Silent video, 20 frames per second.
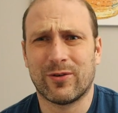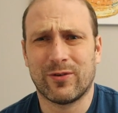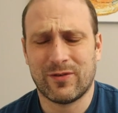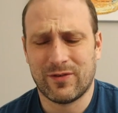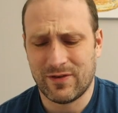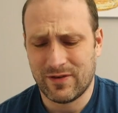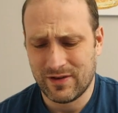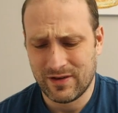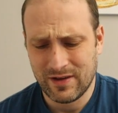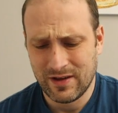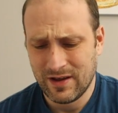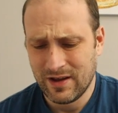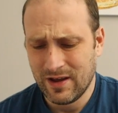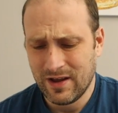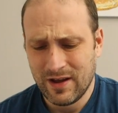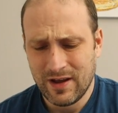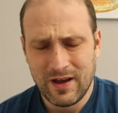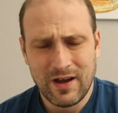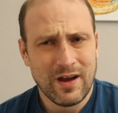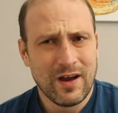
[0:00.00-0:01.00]
of
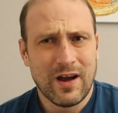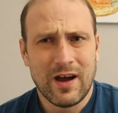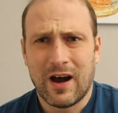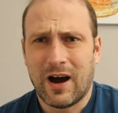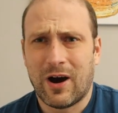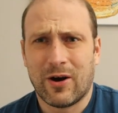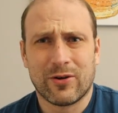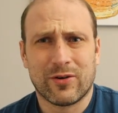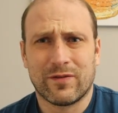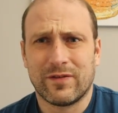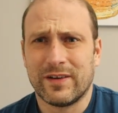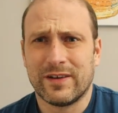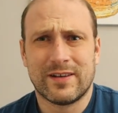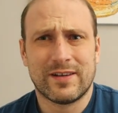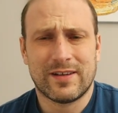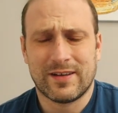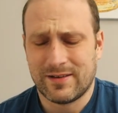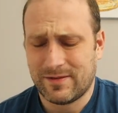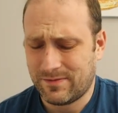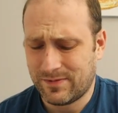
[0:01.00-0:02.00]

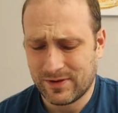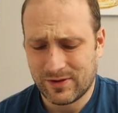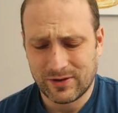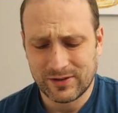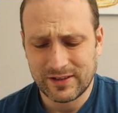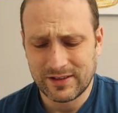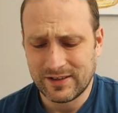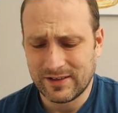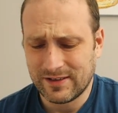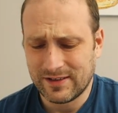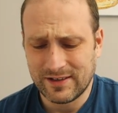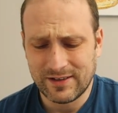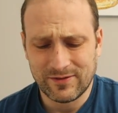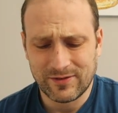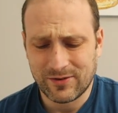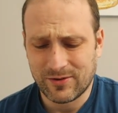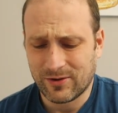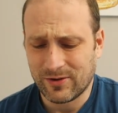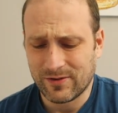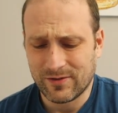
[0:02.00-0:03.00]
it because I didn't
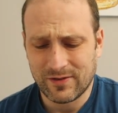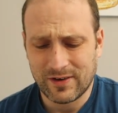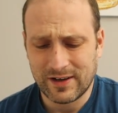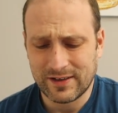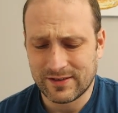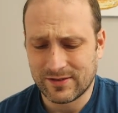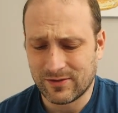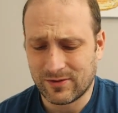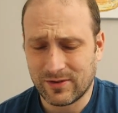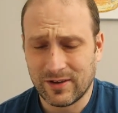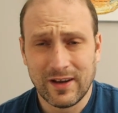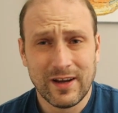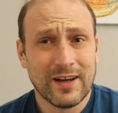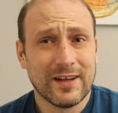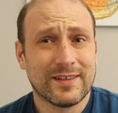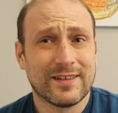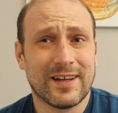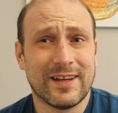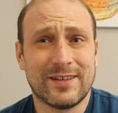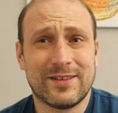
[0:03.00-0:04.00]
record it right. So
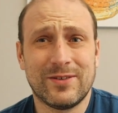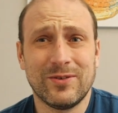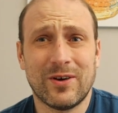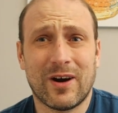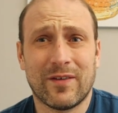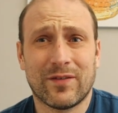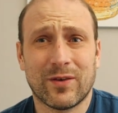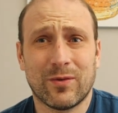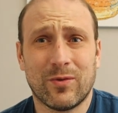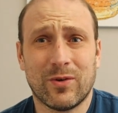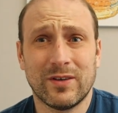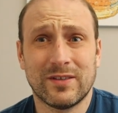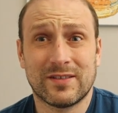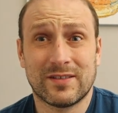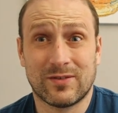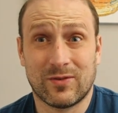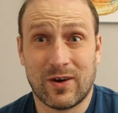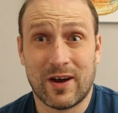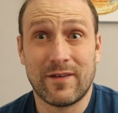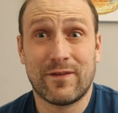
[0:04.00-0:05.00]
day two afterwards,
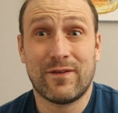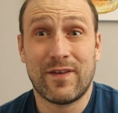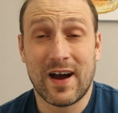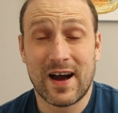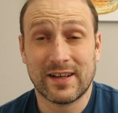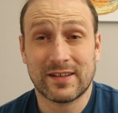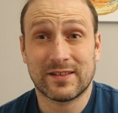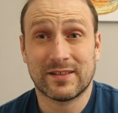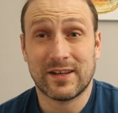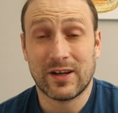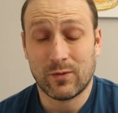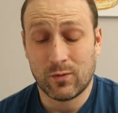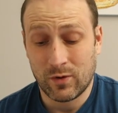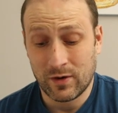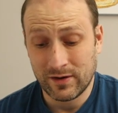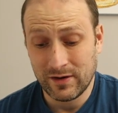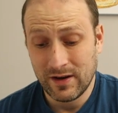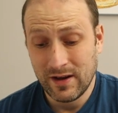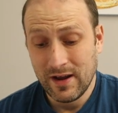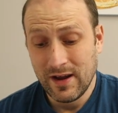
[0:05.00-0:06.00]
so I fasted day
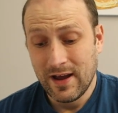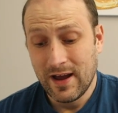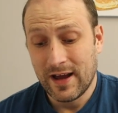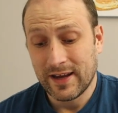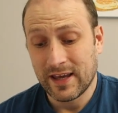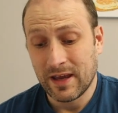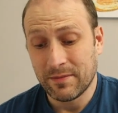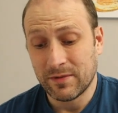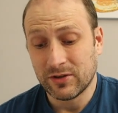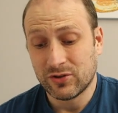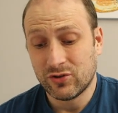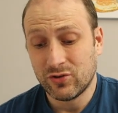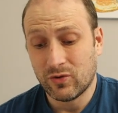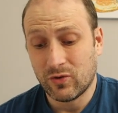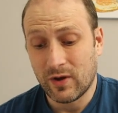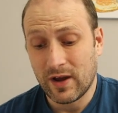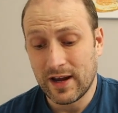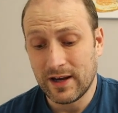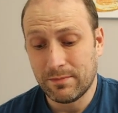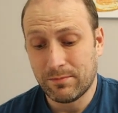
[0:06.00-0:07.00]
one. I came at
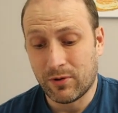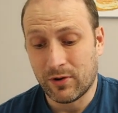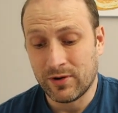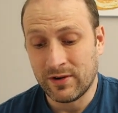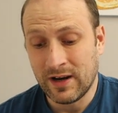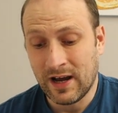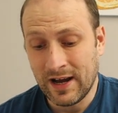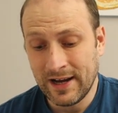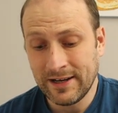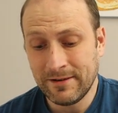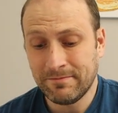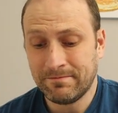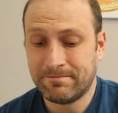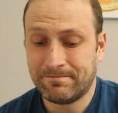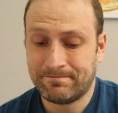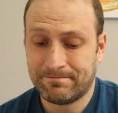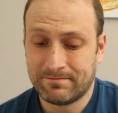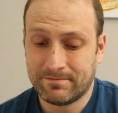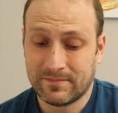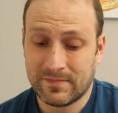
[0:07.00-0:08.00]
208.9.
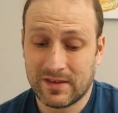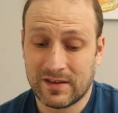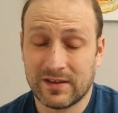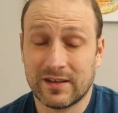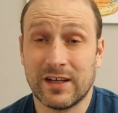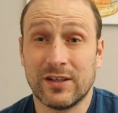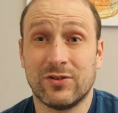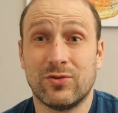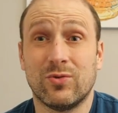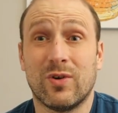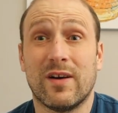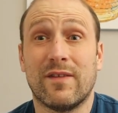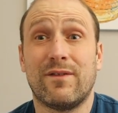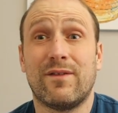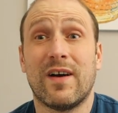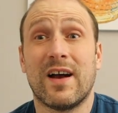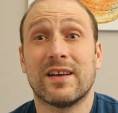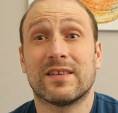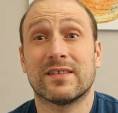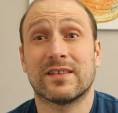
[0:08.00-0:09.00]
Day two, I
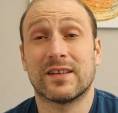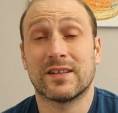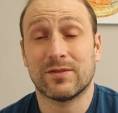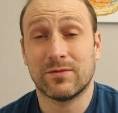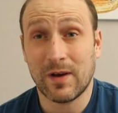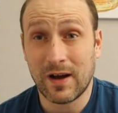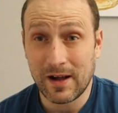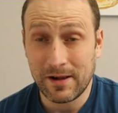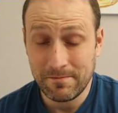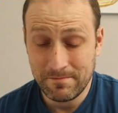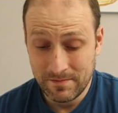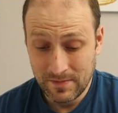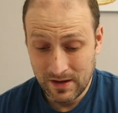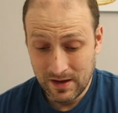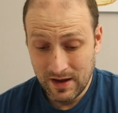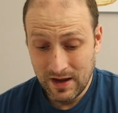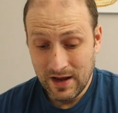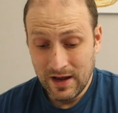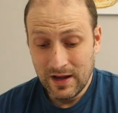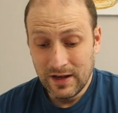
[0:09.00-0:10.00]
fasted as well.
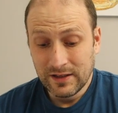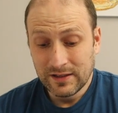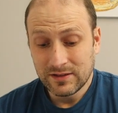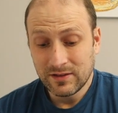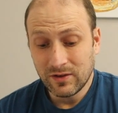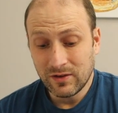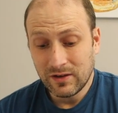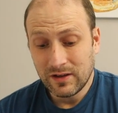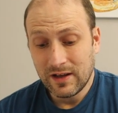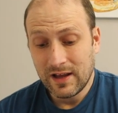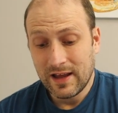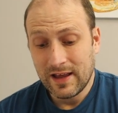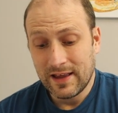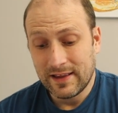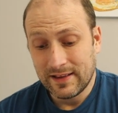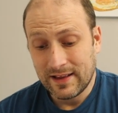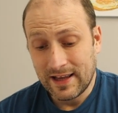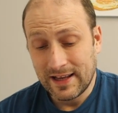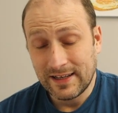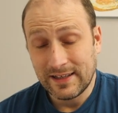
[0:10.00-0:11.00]
So
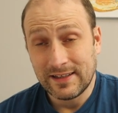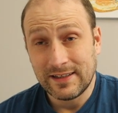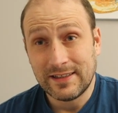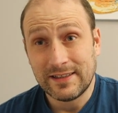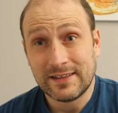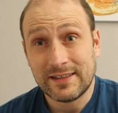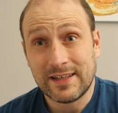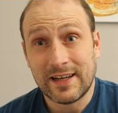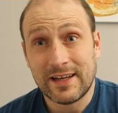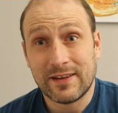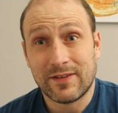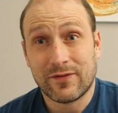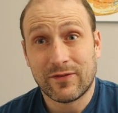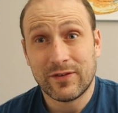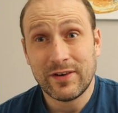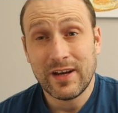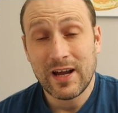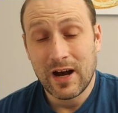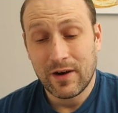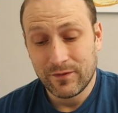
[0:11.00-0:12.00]
day
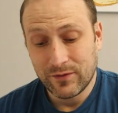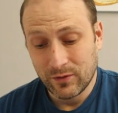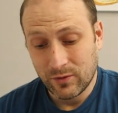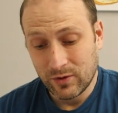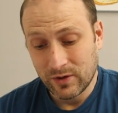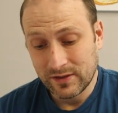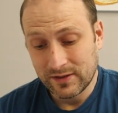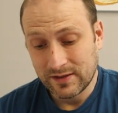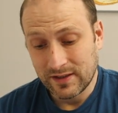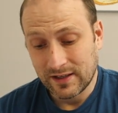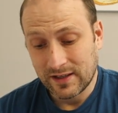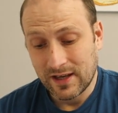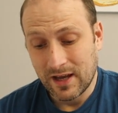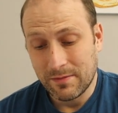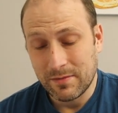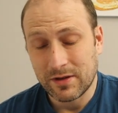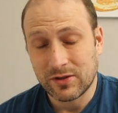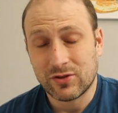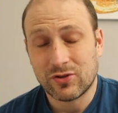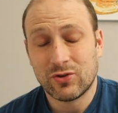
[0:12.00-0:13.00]
three afterwards, I
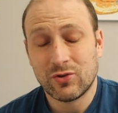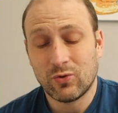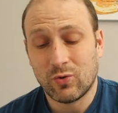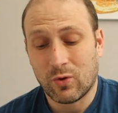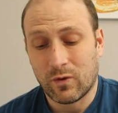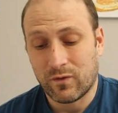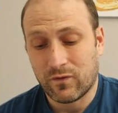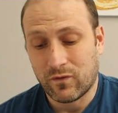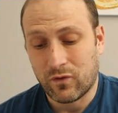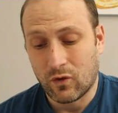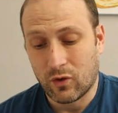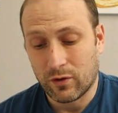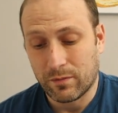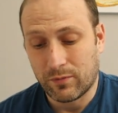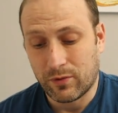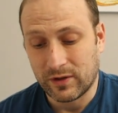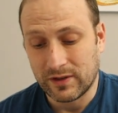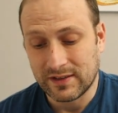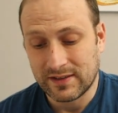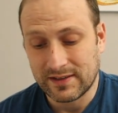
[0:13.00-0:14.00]
came at
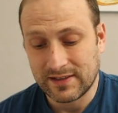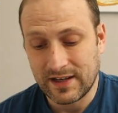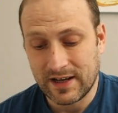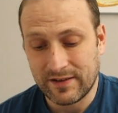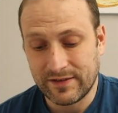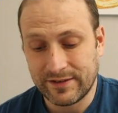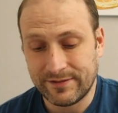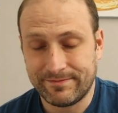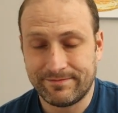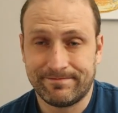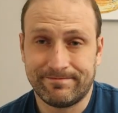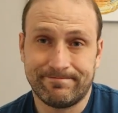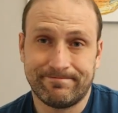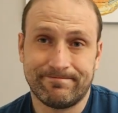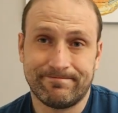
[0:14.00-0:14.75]
204.7.